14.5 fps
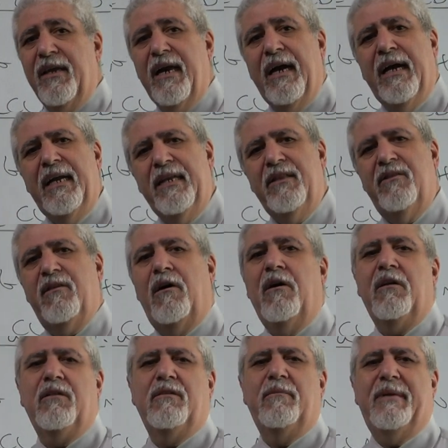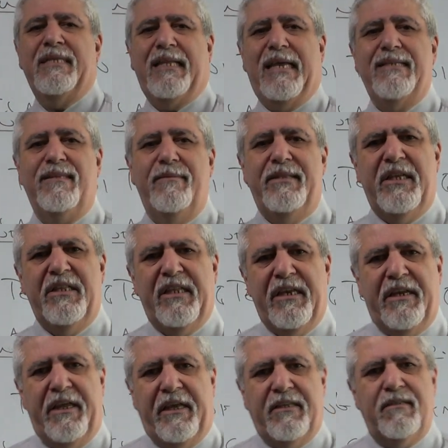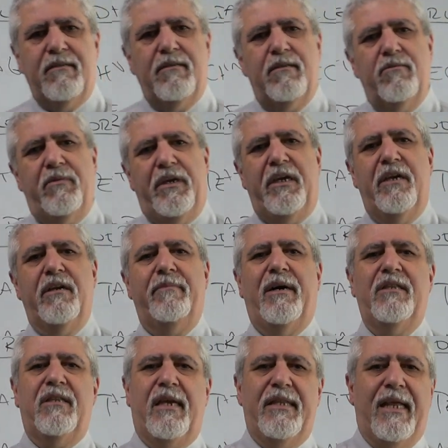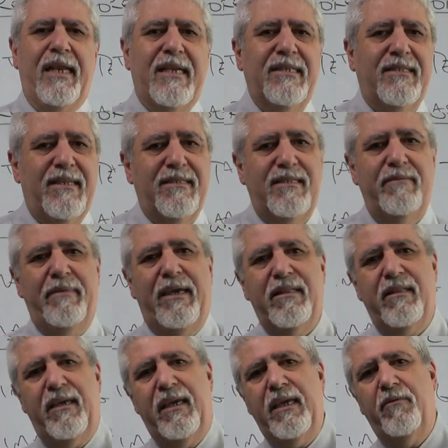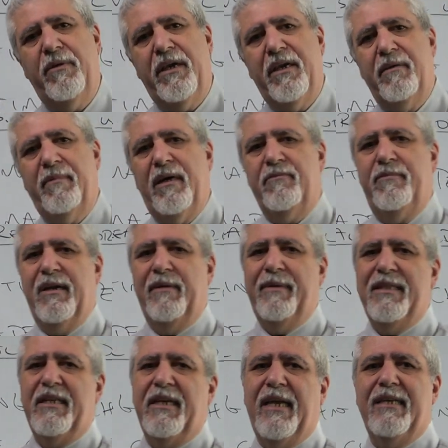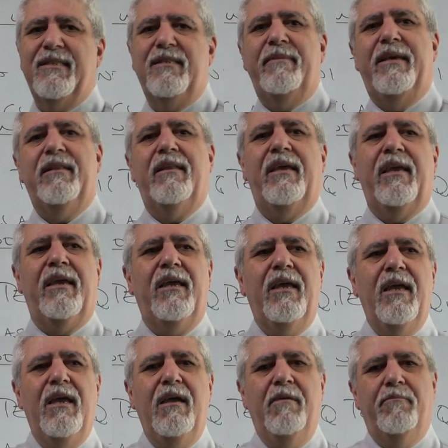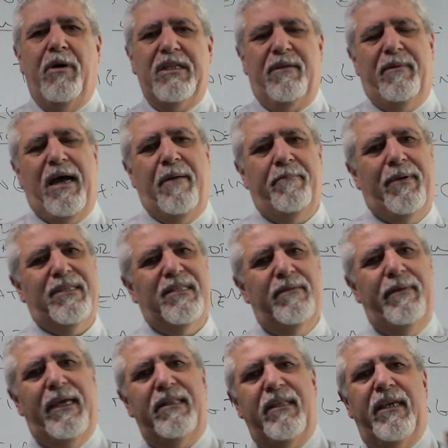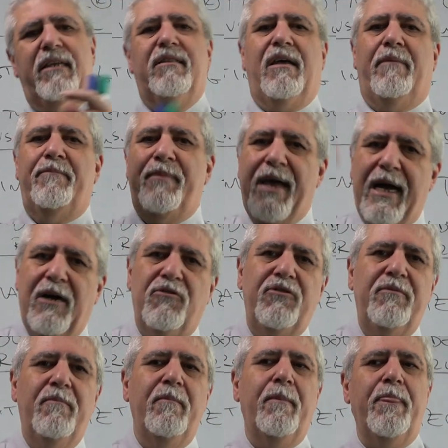the guide talked about estimating techniques. We hear about analogous estimating, we hear about parametric estimating, bottom-up estimating, top-down.